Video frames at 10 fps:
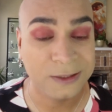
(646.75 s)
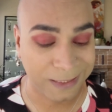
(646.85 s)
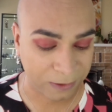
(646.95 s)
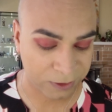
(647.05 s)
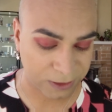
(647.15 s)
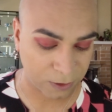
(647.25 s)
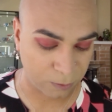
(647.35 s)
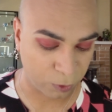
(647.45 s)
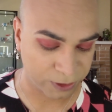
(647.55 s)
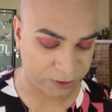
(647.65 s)
See, that looks a
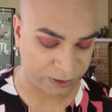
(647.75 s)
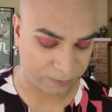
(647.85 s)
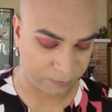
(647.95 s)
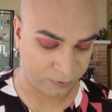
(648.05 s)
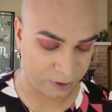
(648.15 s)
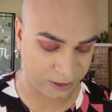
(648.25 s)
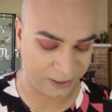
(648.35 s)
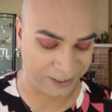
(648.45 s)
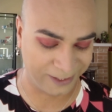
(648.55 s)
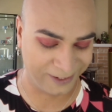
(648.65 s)
lot more extreme.
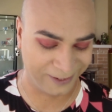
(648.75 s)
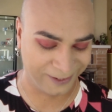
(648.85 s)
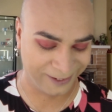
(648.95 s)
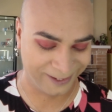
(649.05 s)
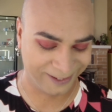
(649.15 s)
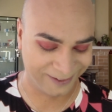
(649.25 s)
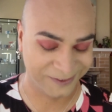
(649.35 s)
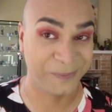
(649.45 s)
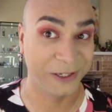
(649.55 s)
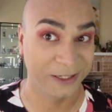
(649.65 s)
That
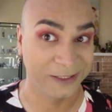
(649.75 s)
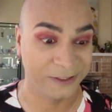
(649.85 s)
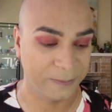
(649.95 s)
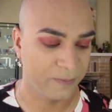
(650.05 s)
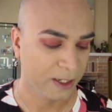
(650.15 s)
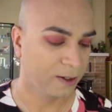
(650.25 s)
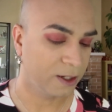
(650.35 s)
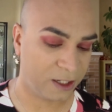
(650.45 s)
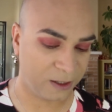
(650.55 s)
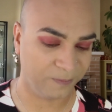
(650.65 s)
looks pretty extreme.
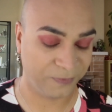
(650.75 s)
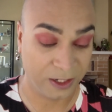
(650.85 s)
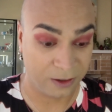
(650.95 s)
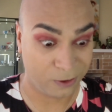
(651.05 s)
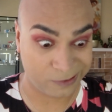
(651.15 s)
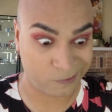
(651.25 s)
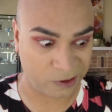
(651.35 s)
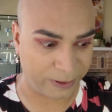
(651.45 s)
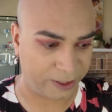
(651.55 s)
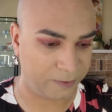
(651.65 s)
I'm not that
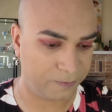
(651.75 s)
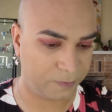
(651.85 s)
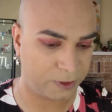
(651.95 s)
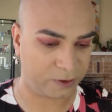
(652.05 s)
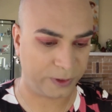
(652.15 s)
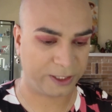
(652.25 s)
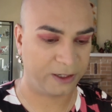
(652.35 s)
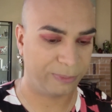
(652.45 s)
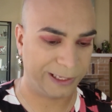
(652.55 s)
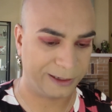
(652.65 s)
worried about it, because we are
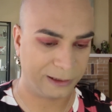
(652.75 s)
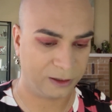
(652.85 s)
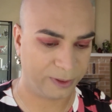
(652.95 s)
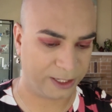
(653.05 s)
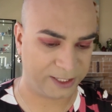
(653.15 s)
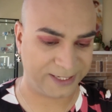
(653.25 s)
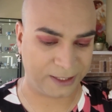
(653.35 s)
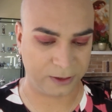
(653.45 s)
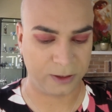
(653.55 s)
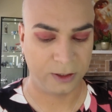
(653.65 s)
going to blend a little bit in a
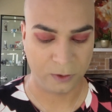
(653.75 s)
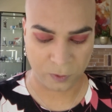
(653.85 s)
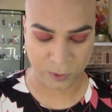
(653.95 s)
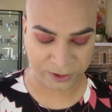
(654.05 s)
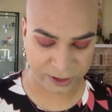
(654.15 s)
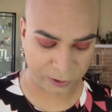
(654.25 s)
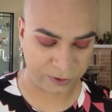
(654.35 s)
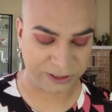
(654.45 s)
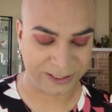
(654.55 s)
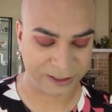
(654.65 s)
second. One thing I
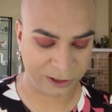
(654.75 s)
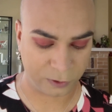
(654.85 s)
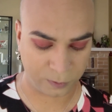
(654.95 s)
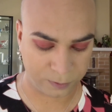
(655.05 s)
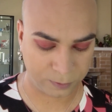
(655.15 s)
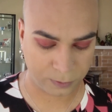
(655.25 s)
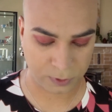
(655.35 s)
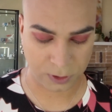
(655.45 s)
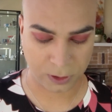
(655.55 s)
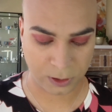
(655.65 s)
also like to do,
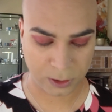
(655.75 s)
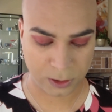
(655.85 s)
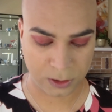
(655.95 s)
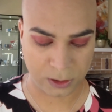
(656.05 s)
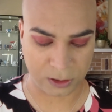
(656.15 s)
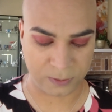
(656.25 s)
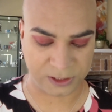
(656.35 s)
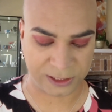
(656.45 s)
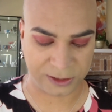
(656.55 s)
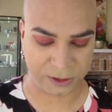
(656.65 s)

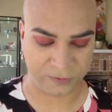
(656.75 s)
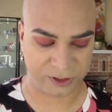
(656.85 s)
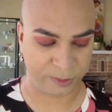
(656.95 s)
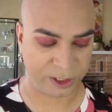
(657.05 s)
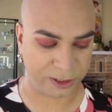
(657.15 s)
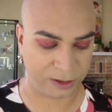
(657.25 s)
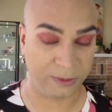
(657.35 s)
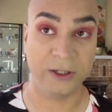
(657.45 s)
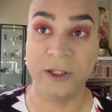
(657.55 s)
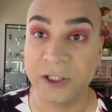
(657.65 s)
as I clean off this brush a
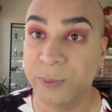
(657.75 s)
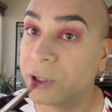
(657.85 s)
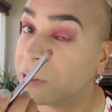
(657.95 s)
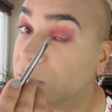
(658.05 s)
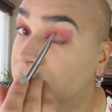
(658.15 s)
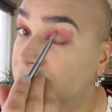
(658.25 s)
little bit, is put